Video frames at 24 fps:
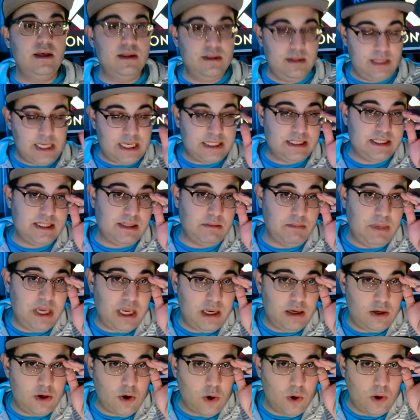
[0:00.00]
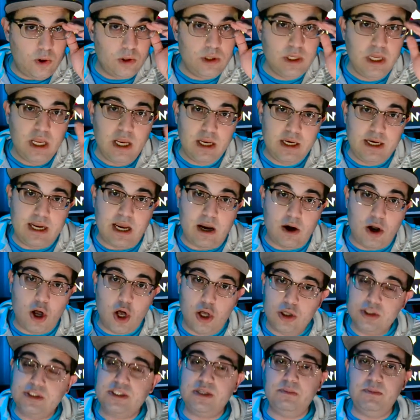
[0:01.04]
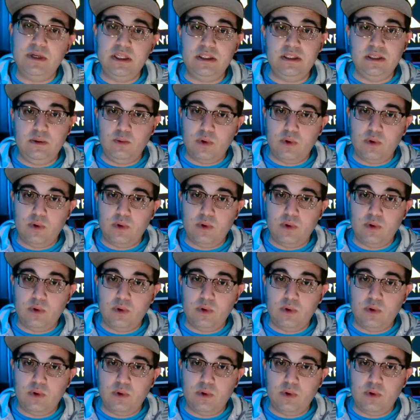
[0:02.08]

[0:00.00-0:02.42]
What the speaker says: That's the main goal. Now, ultimately,